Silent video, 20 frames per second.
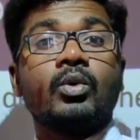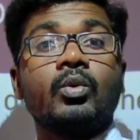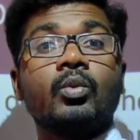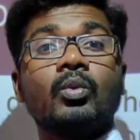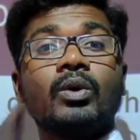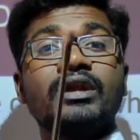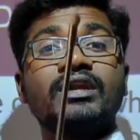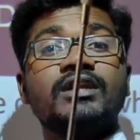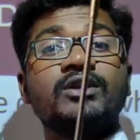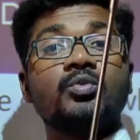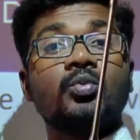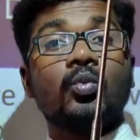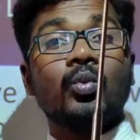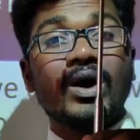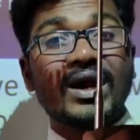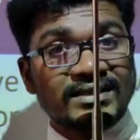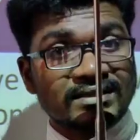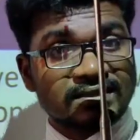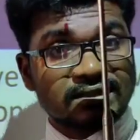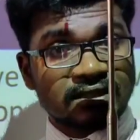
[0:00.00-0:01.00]
Only
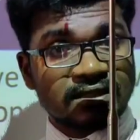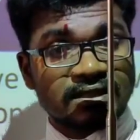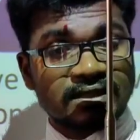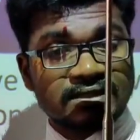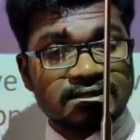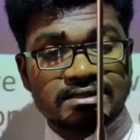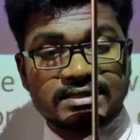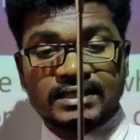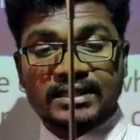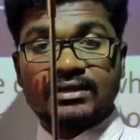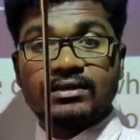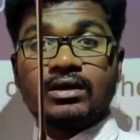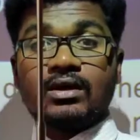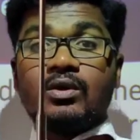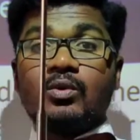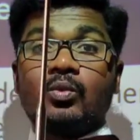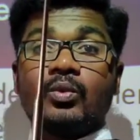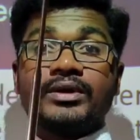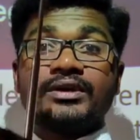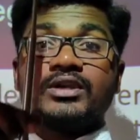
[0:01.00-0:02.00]
one thing is there.
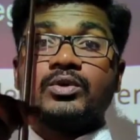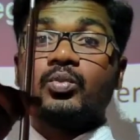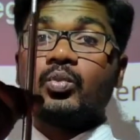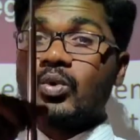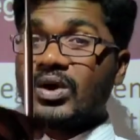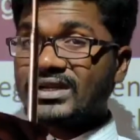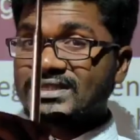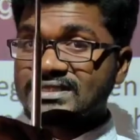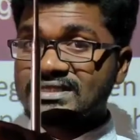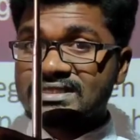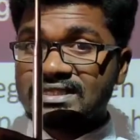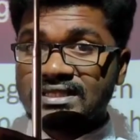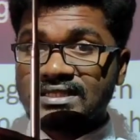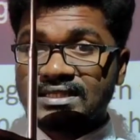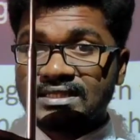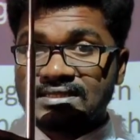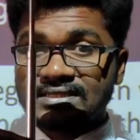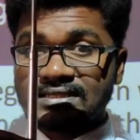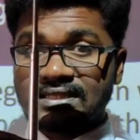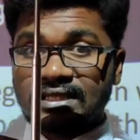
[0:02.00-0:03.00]
Only one stick
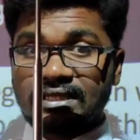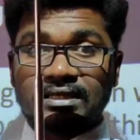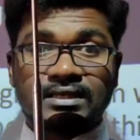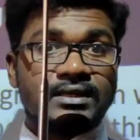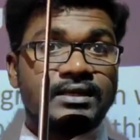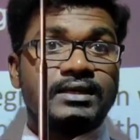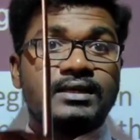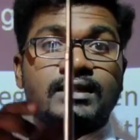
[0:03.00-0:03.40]
is there.